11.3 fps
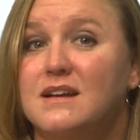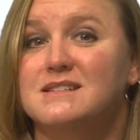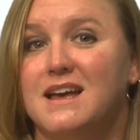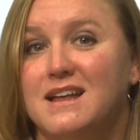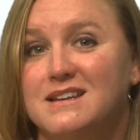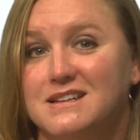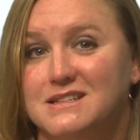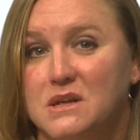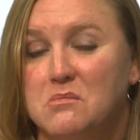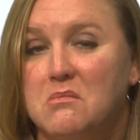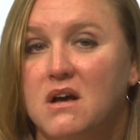tendons,
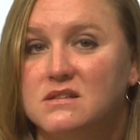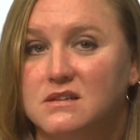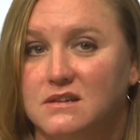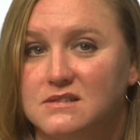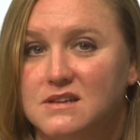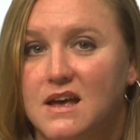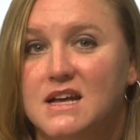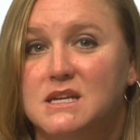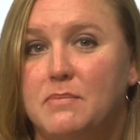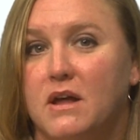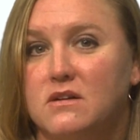and muscles
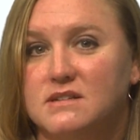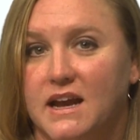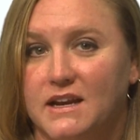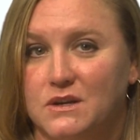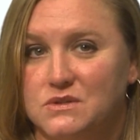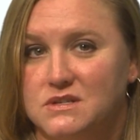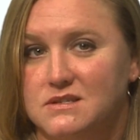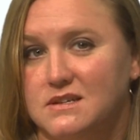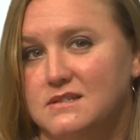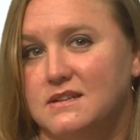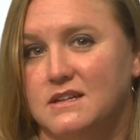to better diagnose
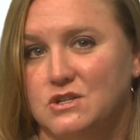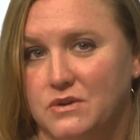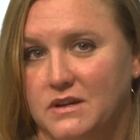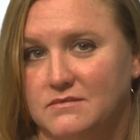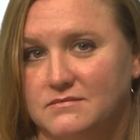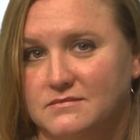disease and injury.